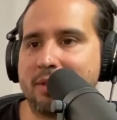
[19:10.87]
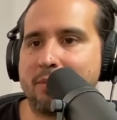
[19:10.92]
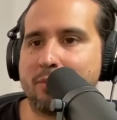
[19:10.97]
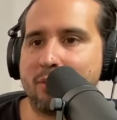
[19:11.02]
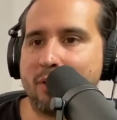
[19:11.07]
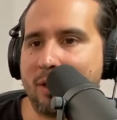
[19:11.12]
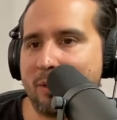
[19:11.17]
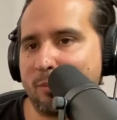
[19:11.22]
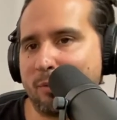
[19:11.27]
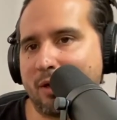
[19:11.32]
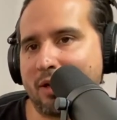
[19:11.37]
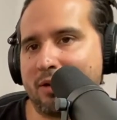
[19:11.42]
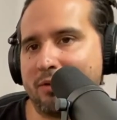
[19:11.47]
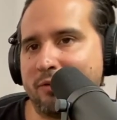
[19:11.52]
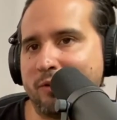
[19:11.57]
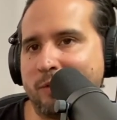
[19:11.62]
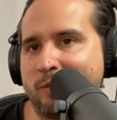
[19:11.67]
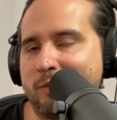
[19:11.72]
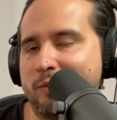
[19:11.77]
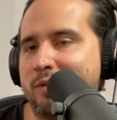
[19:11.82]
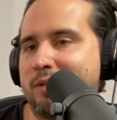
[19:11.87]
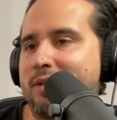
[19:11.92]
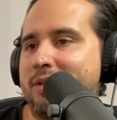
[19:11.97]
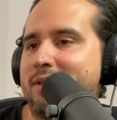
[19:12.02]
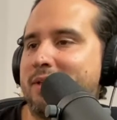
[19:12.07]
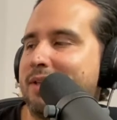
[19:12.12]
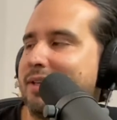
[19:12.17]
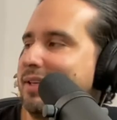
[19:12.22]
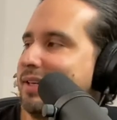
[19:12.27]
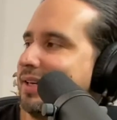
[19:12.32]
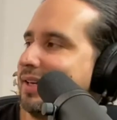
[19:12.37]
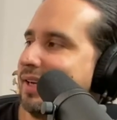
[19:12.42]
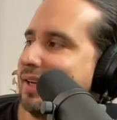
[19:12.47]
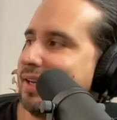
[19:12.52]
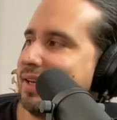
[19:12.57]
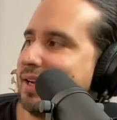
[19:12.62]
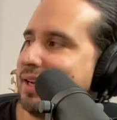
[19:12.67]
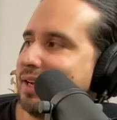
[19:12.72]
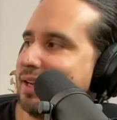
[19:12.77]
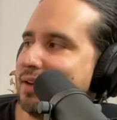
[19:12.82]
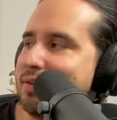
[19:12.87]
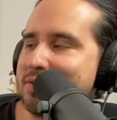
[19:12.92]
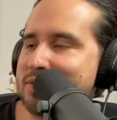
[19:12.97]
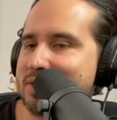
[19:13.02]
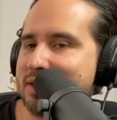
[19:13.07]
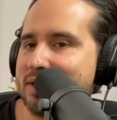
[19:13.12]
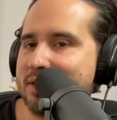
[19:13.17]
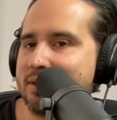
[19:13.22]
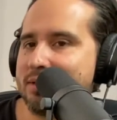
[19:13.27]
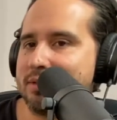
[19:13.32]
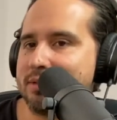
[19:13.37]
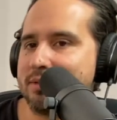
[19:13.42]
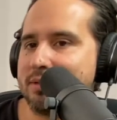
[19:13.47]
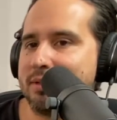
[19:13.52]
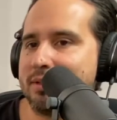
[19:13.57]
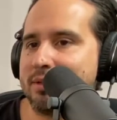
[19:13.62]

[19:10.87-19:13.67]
I'm really proud of you. And I love seeing, you